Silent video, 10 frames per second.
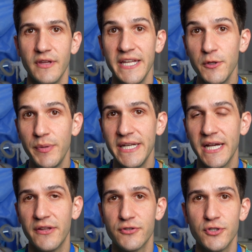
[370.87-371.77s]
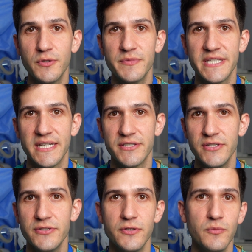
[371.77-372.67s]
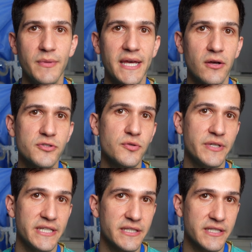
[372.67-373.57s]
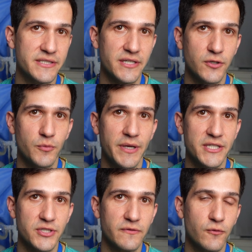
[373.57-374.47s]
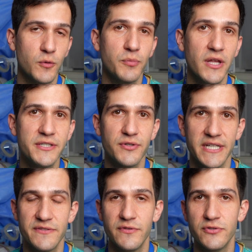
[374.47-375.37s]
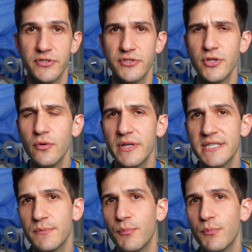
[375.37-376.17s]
And depending on the circumstances, you may also need to consent your patient for blood transfusion. So it's